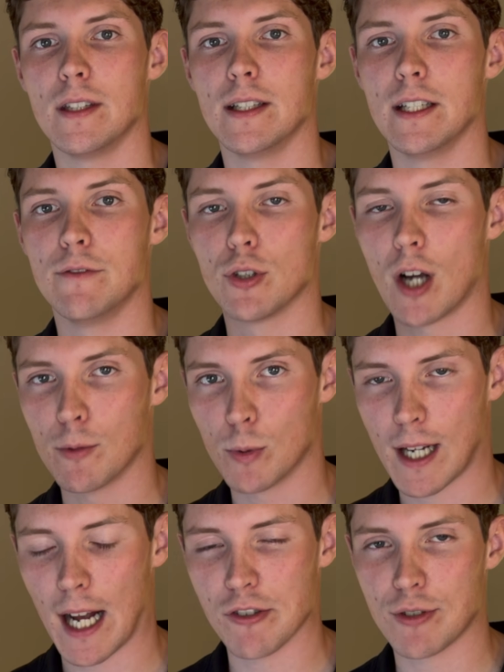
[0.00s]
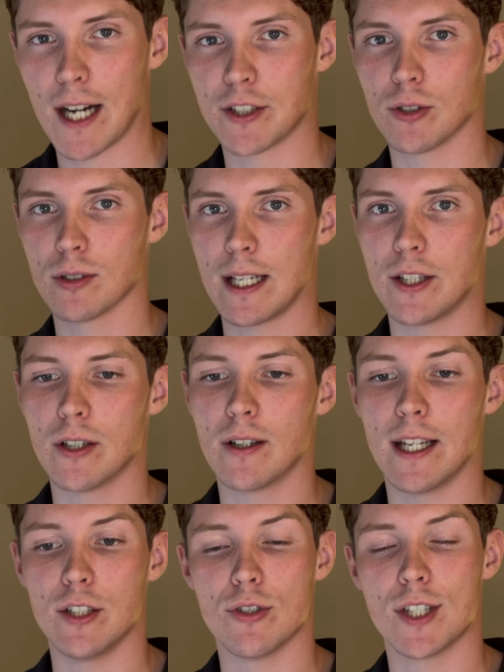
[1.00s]
If you come to a contractor later
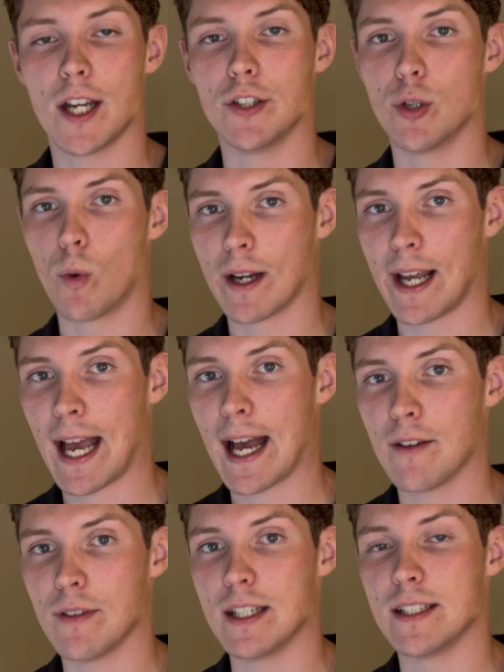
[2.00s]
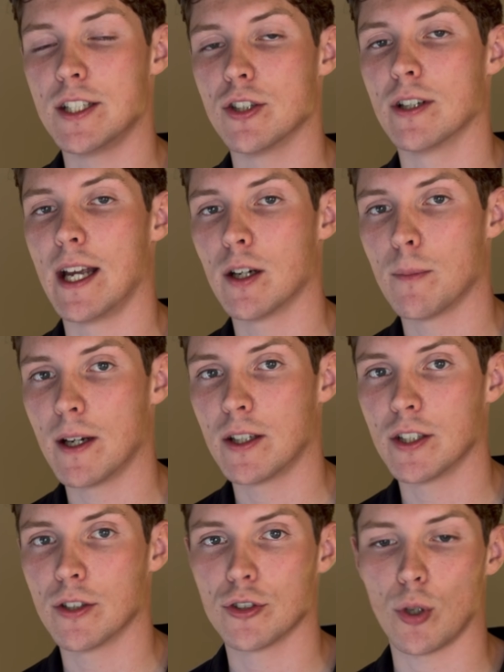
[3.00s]
and you say you want to have interior air
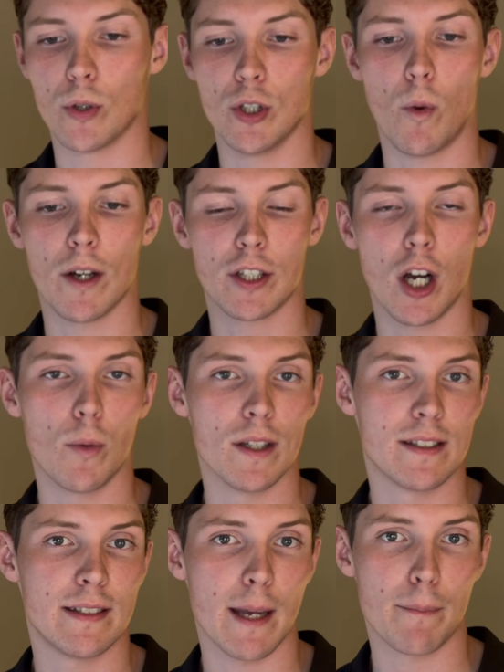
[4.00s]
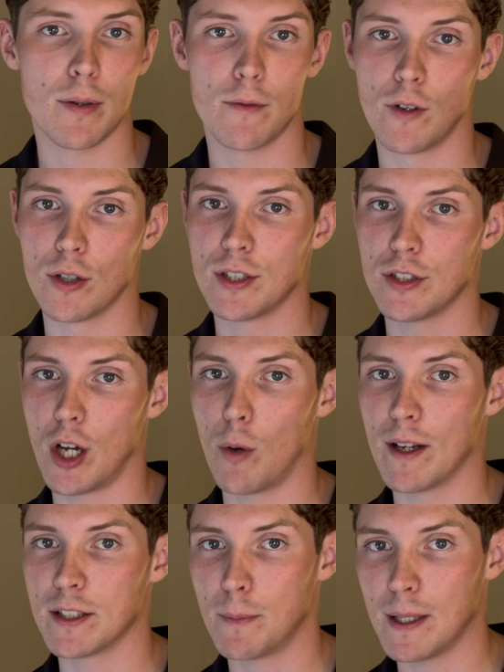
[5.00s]
barriers or you want to go with zip versus
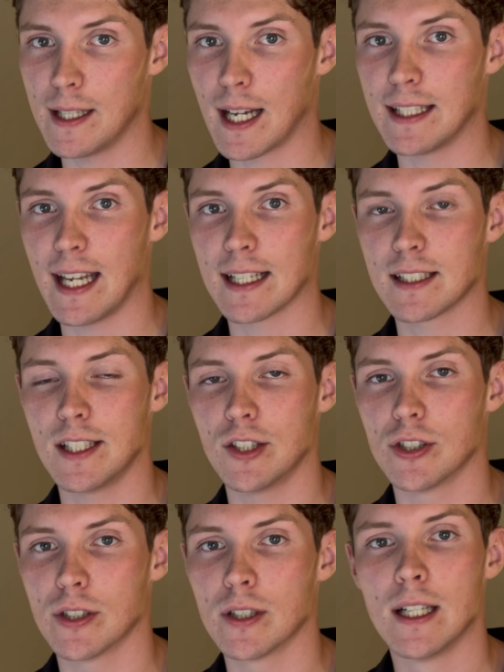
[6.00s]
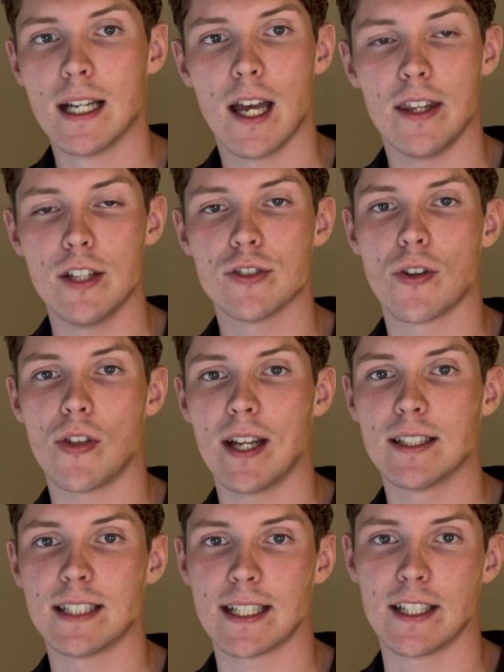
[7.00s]
OSB on the exterior, these are
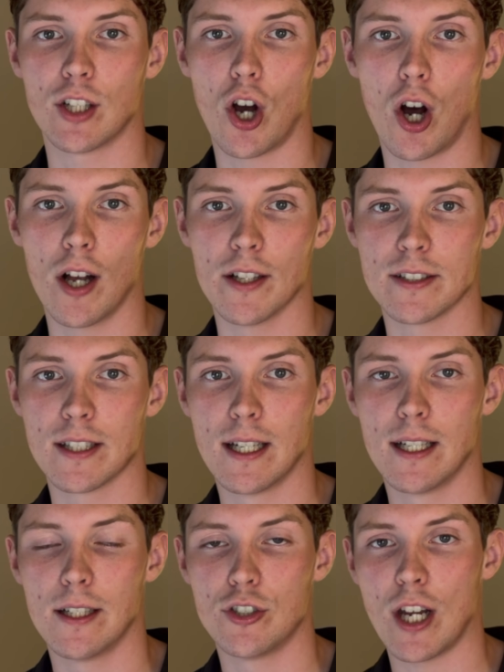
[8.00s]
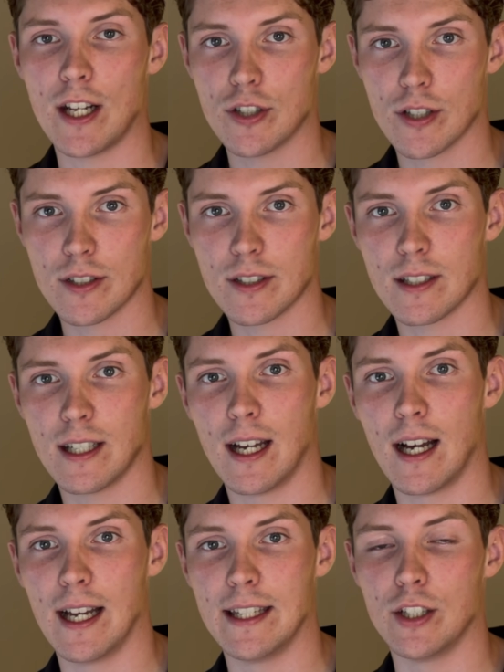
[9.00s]
things that can cause changes
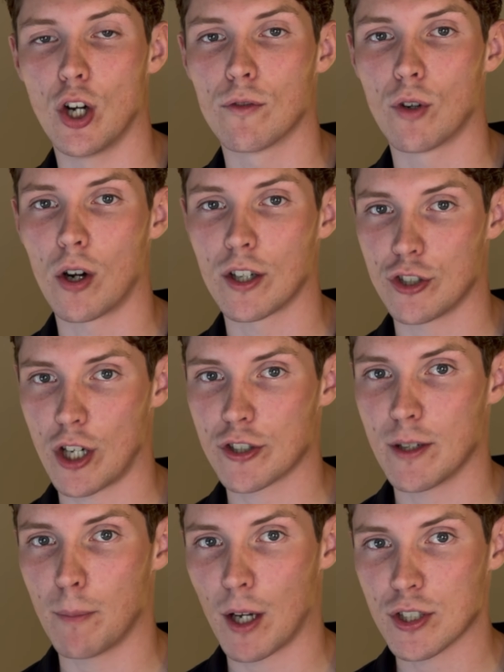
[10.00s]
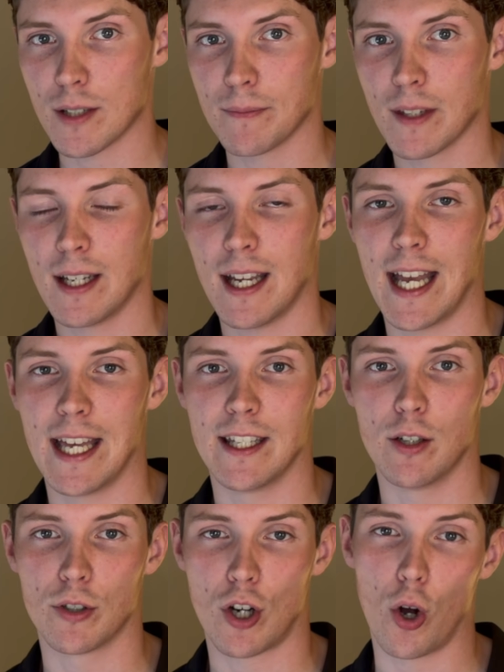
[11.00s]
in the overall construction budget, and
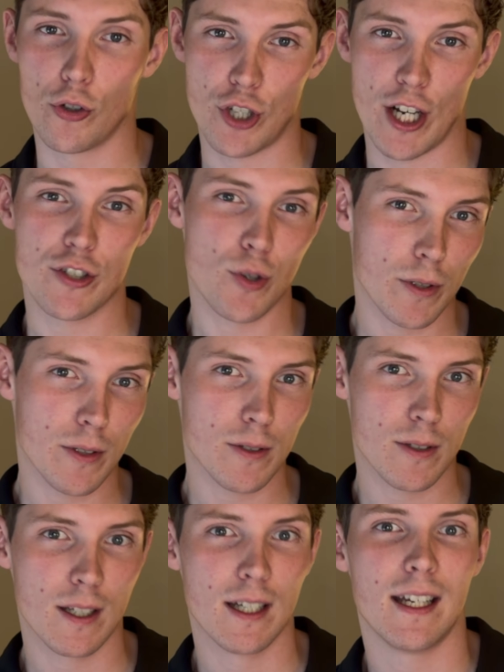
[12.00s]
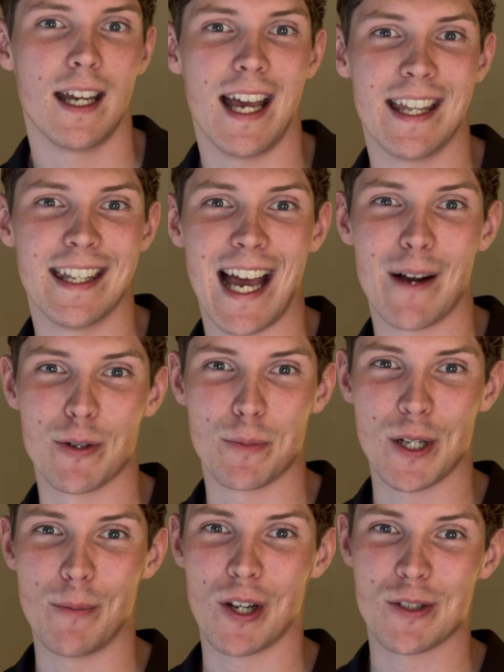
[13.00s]
they were called change orders. And that would
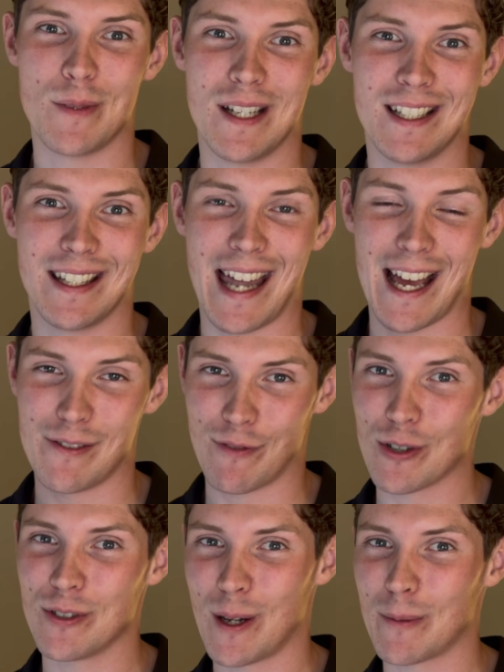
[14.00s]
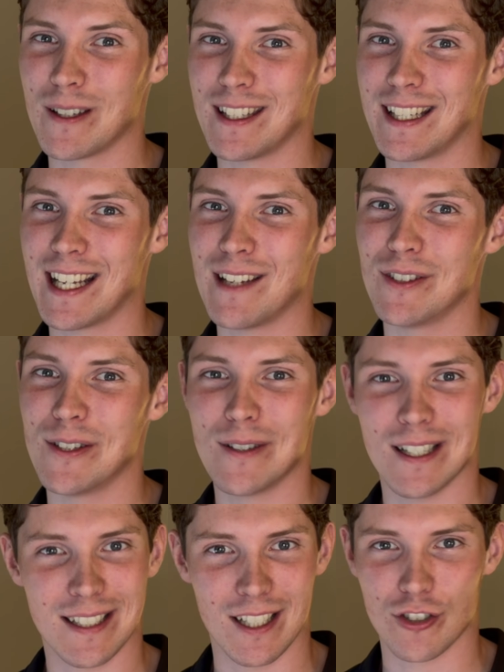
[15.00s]
pretty much mean that first number that they gave you
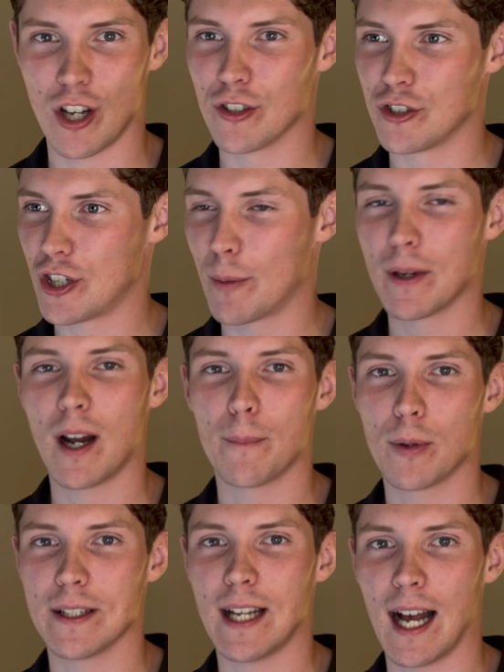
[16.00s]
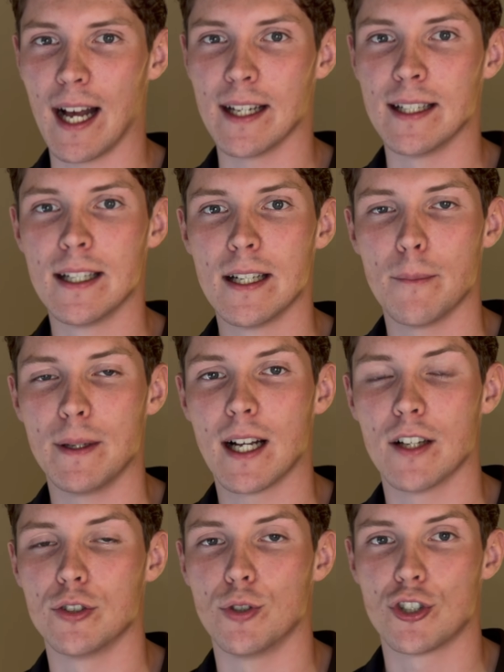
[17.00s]
is going to start jumping up pretty high
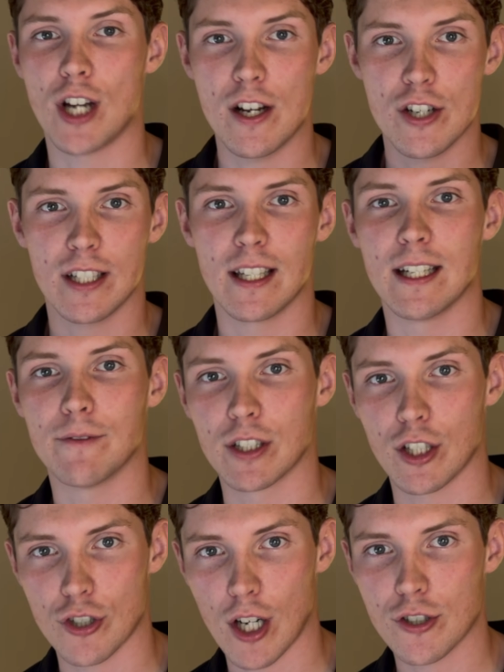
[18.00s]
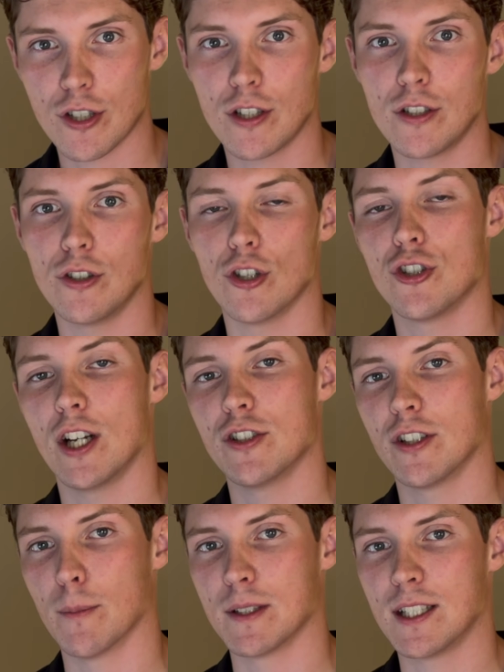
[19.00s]
because you're changing the different construction, you're
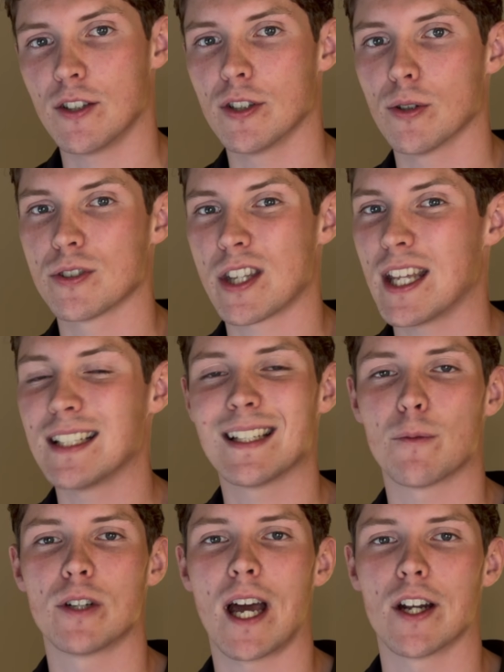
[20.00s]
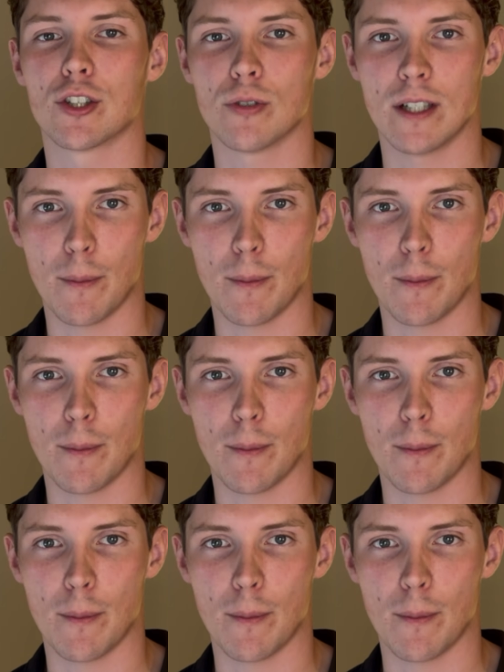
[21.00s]
changing the materials, things that were not agreed